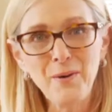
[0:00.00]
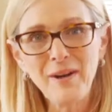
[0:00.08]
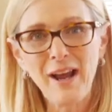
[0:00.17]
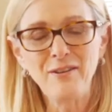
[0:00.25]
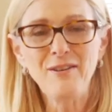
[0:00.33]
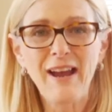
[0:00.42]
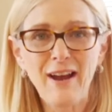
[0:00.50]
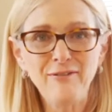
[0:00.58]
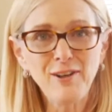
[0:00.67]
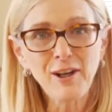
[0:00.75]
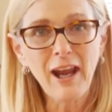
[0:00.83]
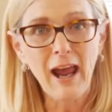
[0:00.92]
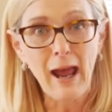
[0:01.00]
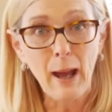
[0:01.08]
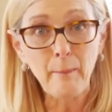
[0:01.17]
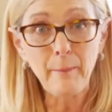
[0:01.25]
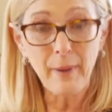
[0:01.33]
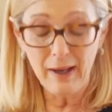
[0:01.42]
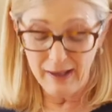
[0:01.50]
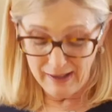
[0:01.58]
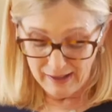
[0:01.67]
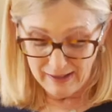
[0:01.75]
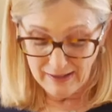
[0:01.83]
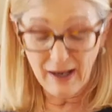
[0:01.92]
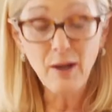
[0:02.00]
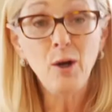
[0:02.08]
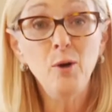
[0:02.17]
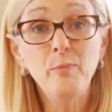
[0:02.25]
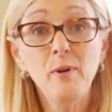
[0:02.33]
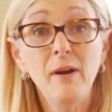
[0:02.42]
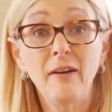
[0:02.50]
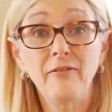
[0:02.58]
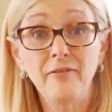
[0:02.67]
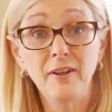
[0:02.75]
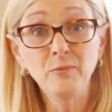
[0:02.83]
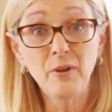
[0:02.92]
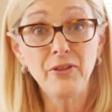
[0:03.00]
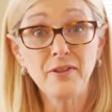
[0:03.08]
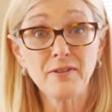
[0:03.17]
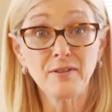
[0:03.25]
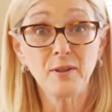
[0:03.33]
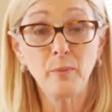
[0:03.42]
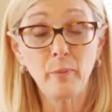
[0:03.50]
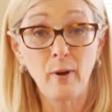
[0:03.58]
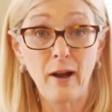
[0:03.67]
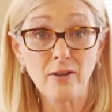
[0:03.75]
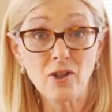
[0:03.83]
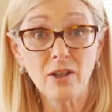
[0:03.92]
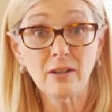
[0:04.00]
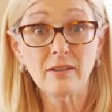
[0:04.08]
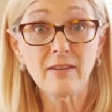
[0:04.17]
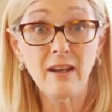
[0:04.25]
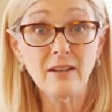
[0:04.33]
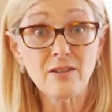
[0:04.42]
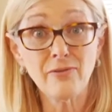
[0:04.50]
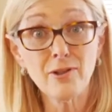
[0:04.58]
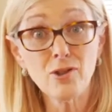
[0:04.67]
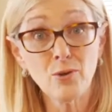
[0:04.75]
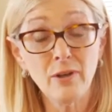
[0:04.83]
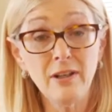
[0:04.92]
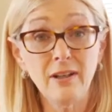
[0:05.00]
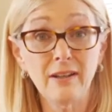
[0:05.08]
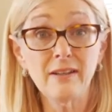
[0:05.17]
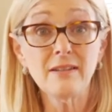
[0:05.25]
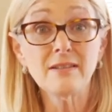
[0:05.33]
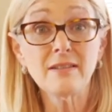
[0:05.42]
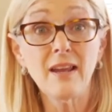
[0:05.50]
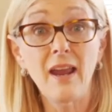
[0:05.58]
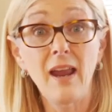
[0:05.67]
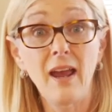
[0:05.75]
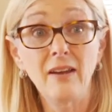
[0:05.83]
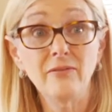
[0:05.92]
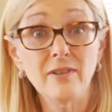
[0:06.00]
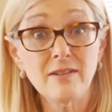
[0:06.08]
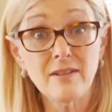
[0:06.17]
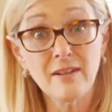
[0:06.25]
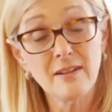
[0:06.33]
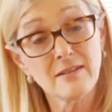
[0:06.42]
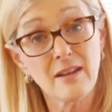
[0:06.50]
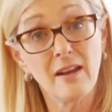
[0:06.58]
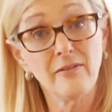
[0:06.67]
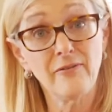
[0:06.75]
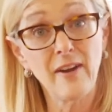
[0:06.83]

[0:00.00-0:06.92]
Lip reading: now you have your cap, and I hope you have fun with this little project. Thanks for joining us, and visit us at